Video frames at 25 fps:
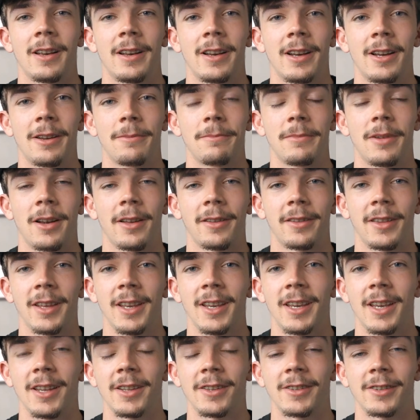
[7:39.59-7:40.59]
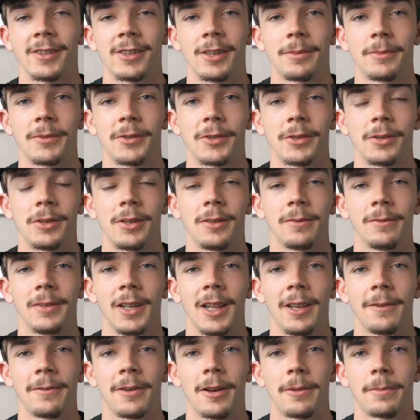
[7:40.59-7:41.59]
I think it's some sort of
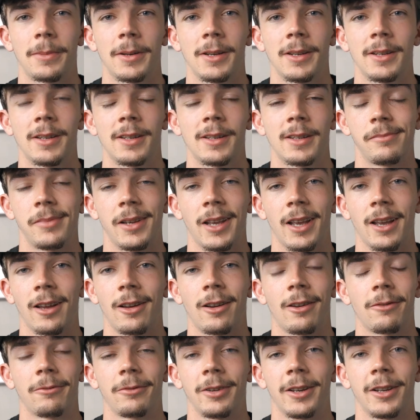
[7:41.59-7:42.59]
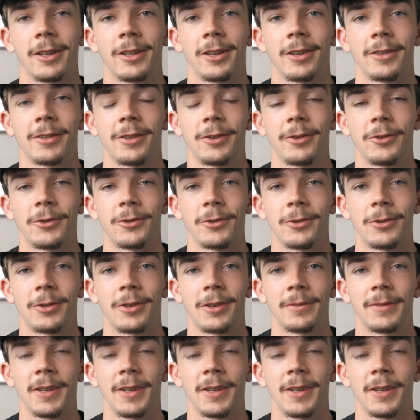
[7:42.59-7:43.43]
leafhopper, but yeah, I'm really not too sure.